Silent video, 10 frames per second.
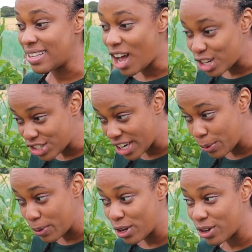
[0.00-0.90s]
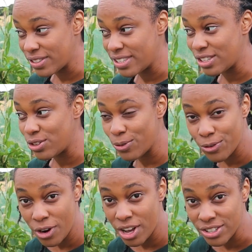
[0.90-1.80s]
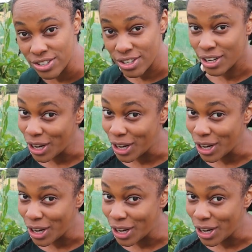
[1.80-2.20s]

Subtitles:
last year we lost it to frost